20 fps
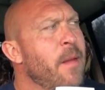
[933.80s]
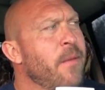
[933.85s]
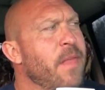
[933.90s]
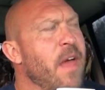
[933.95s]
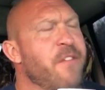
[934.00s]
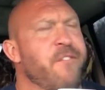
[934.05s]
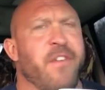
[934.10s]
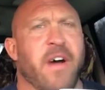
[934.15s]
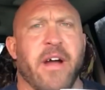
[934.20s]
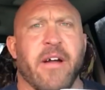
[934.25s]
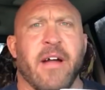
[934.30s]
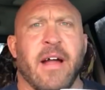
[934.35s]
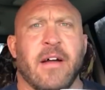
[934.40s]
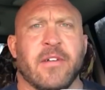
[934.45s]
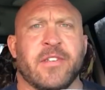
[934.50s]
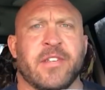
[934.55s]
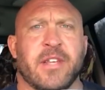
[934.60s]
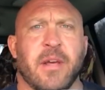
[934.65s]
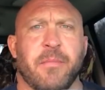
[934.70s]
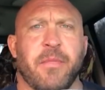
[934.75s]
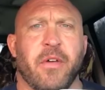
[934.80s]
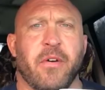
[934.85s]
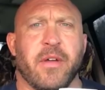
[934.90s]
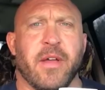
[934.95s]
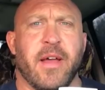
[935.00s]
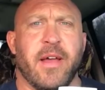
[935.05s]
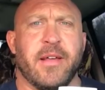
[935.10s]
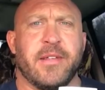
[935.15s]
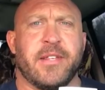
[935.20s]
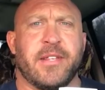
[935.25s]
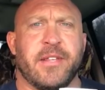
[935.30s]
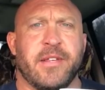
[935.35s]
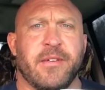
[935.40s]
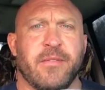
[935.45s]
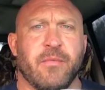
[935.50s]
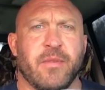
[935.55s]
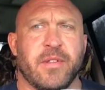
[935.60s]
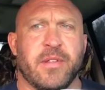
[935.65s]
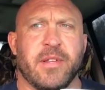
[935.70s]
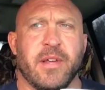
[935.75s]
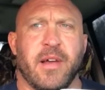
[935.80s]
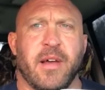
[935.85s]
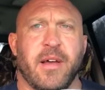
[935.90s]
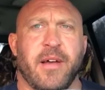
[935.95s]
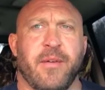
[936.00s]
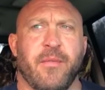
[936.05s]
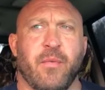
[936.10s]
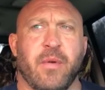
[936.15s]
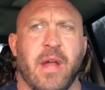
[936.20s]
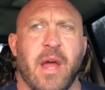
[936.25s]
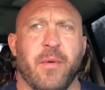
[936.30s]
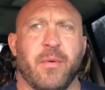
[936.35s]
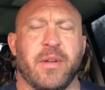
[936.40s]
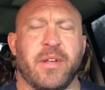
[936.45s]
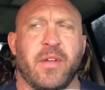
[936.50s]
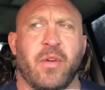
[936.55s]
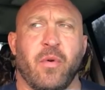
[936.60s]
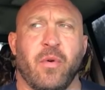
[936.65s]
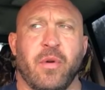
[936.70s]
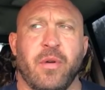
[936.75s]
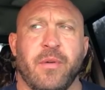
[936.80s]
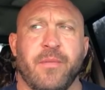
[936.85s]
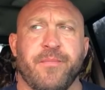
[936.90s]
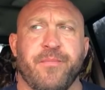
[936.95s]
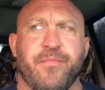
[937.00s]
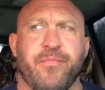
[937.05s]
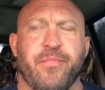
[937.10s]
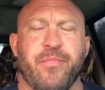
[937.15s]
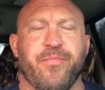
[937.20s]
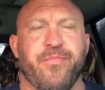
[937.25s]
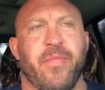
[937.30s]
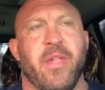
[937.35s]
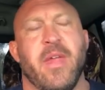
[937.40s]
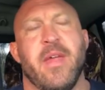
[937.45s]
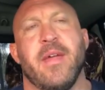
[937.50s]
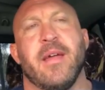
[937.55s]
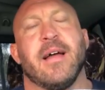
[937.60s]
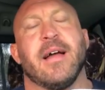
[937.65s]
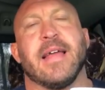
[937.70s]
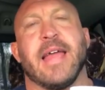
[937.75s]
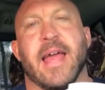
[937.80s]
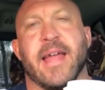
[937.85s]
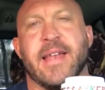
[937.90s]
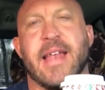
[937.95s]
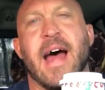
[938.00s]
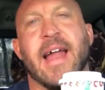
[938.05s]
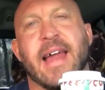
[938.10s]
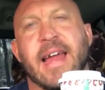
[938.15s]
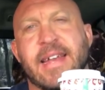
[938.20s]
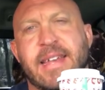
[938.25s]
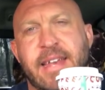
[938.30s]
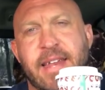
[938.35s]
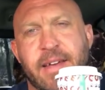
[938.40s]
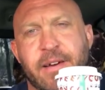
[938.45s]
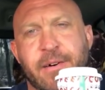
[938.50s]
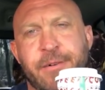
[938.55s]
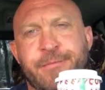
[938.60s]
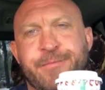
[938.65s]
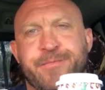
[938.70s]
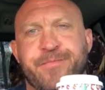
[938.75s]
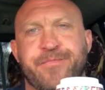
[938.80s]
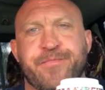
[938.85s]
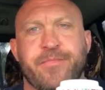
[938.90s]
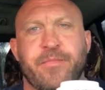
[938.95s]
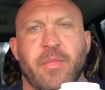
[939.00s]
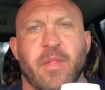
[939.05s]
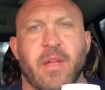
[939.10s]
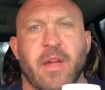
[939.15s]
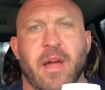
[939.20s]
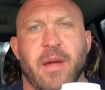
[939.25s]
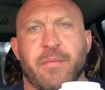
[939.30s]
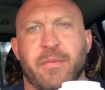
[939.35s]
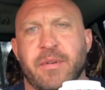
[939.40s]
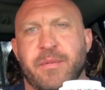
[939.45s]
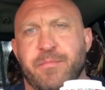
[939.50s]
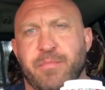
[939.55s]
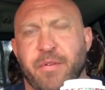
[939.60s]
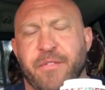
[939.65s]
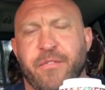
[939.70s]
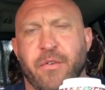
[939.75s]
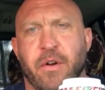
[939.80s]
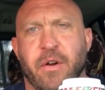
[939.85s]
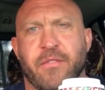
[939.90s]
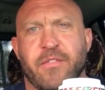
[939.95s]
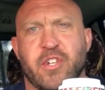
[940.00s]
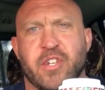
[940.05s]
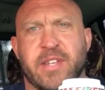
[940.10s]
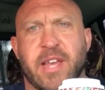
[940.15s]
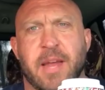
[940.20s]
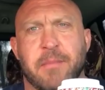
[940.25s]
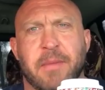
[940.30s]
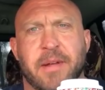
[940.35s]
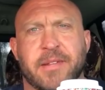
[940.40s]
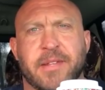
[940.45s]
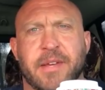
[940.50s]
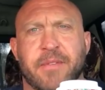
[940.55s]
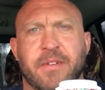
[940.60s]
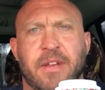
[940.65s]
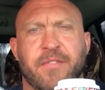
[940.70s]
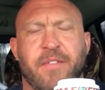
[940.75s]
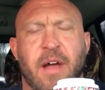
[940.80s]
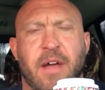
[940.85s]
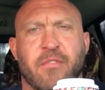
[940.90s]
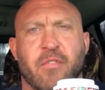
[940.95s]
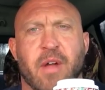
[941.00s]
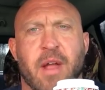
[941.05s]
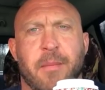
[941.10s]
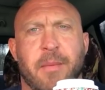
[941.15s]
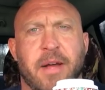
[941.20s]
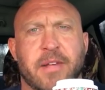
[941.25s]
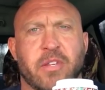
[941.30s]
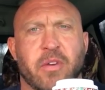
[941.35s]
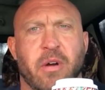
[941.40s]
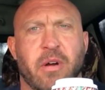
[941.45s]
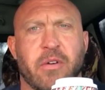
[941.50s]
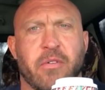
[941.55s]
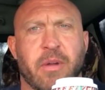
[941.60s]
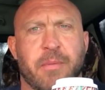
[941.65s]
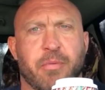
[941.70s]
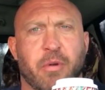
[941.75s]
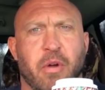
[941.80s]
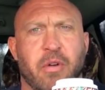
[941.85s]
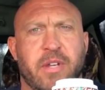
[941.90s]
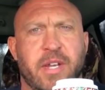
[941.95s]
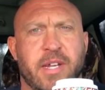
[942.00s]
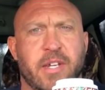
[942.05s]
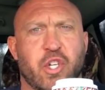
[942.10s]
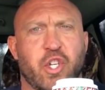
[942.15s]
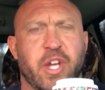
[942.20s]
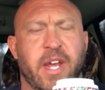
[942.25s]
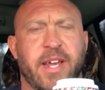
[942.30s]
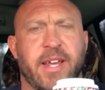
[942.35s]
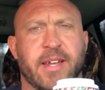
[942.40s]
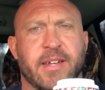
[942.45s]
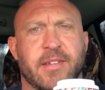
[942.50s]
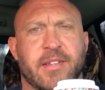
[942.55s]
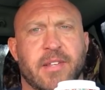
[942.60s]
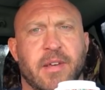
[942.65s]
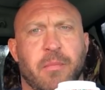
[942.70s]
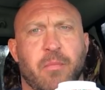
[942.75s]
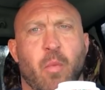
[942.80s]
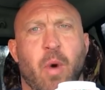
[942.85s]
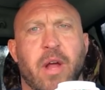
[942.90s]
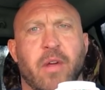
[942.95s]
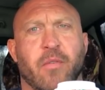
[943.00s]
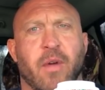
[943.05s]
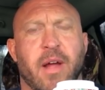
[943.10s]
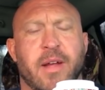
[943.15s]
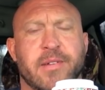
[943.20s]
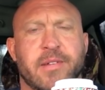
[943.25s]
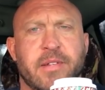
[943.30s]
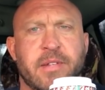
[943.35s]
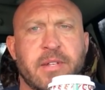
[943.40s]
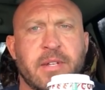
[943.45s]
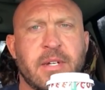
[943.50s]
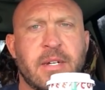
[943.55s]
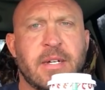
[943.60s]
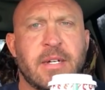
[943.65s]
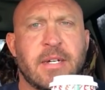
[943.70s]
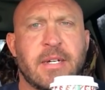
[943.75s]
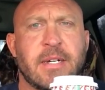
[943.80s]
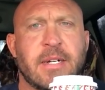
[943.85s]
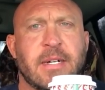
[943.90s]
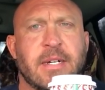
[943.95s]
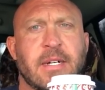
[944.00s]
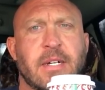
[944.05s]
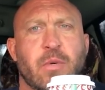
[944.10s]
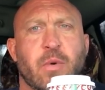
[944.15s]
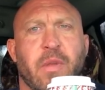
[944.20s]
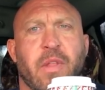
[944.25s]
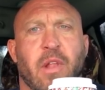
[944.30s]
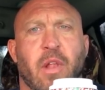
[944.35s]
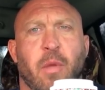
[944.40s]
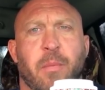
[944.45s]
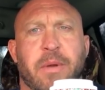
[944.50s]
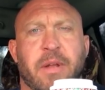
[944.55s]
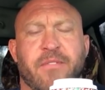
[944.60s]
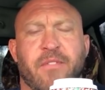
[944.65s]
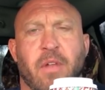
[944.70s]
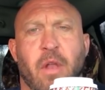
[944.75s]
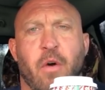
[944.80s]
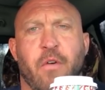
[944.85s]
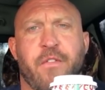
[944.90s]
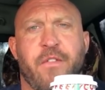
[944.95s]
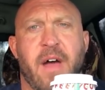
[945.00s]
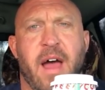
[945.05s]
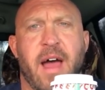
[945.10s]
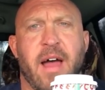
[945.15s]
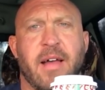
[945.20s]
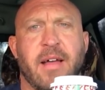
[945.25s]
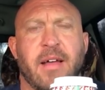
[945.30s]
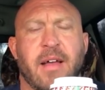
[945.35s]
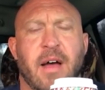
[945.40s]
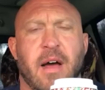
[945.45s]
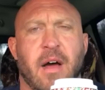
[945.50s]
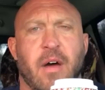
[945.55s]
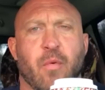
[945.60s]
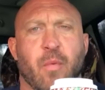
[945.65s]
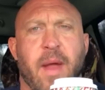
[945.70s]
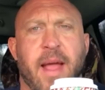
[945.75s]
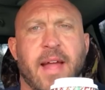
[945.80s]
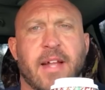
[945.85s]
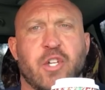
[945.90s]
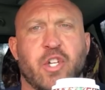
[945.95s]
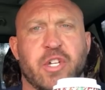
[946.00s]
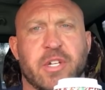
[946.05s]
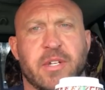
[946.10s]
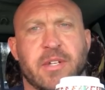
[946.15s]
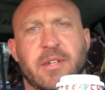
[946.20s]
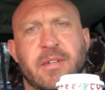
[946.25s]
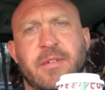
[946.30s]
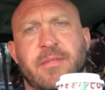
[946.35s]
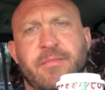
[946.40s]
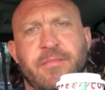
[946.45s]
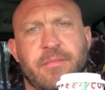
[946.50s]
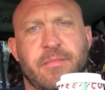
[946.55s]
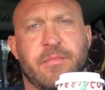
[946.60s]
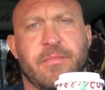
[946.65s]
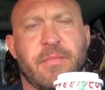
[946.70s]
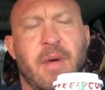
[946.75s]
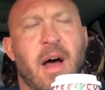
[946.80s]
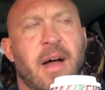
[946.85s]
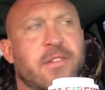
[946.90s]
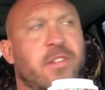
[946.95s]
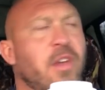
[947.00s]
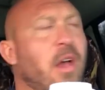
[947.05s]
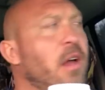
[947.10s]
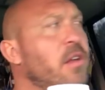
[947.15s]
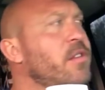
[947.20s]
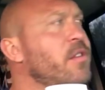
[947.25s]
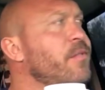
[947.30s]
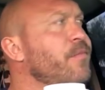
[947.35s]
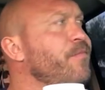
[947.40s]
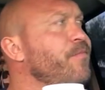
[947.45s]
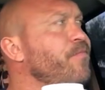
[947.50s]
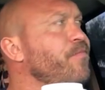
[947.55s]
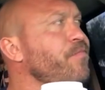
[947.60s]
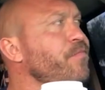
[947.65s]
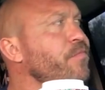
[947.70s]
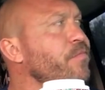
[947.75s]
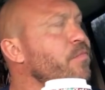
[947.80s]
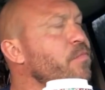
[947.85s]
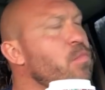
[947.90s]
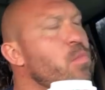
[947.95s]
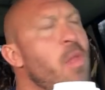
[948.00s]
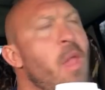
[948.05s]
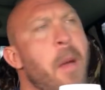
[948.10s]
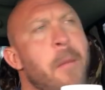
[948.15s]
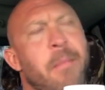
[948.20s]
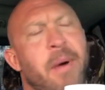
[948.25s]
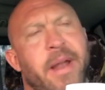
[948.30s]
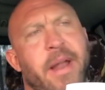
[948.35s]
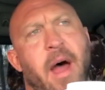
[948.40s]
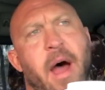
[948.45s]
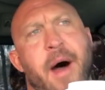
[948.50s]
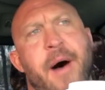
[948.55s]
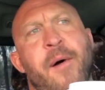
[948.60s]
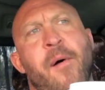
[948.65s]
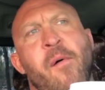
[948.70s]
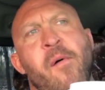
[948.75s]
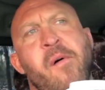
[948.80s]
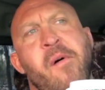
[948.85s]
That Firehouse sub, though, guys, was what I would... Again, not ideal. I would prefer I've just had my 75-gram iso-hungry protein shake and some white rice with a little bit of low-fat ranch and hot sauce. But